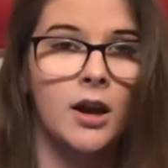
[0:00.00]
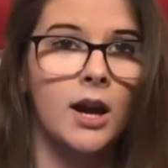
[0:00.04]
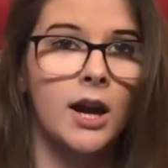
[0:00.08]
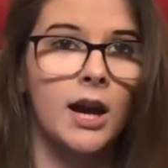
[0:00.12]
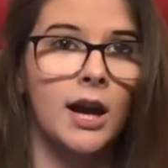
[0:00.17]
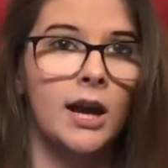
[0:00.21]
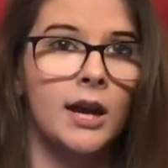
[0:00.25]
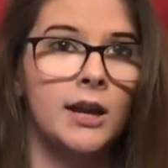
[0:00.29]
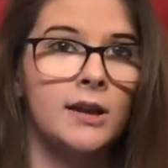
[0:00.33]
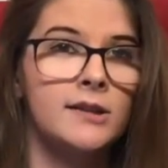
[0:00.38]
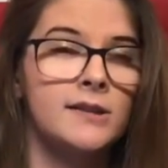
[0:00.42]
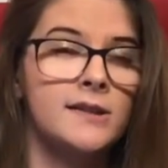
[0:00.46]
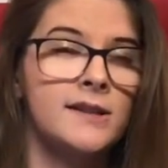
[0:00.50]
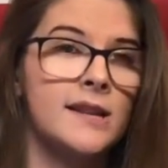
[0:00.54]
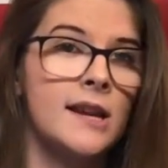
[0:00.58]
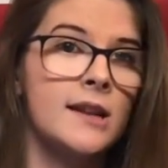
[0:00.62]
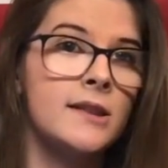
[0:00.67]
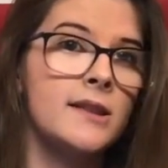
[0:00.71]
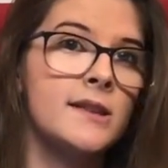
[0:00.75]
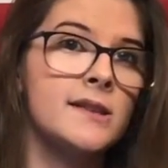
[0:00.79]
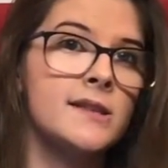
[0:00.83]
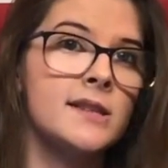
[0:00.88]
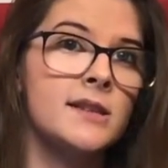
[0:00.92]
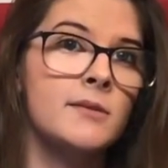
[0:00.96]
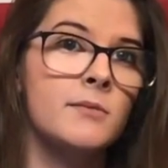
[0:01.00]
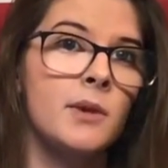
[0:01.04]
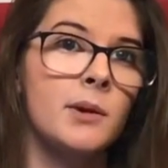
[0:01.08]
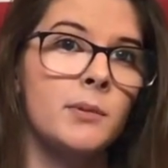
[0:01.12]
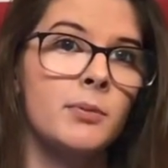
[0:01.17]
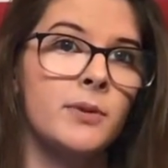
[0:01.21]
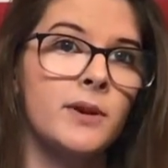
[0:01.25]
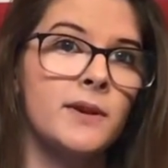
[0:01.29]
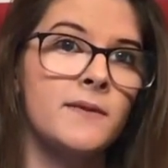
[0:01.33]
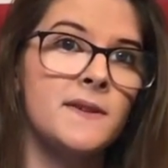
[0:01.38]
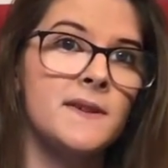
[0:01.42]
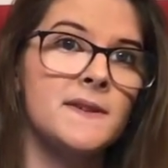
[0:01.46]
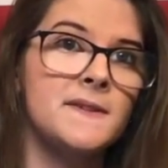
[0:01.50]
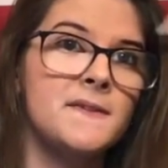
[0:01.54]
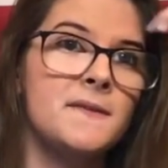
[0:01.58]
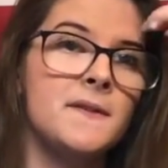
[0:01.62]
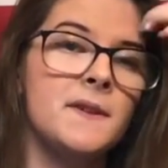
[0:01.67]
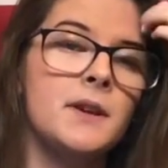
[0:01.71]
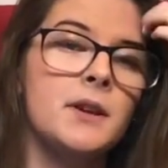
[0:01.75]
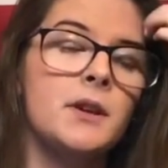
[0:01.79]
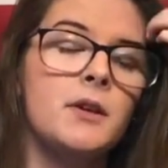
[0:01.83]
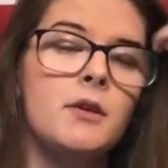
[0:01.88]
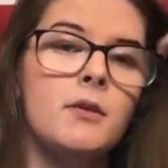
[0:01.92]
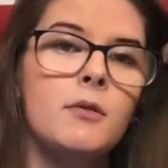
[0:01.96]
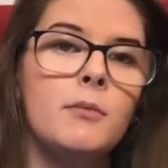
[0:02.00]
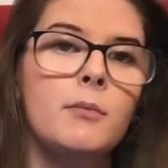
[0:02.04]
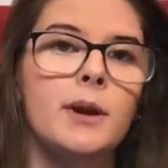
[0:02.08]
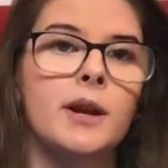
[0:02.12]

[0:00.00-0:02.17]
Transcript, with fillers: I said this in my previous video,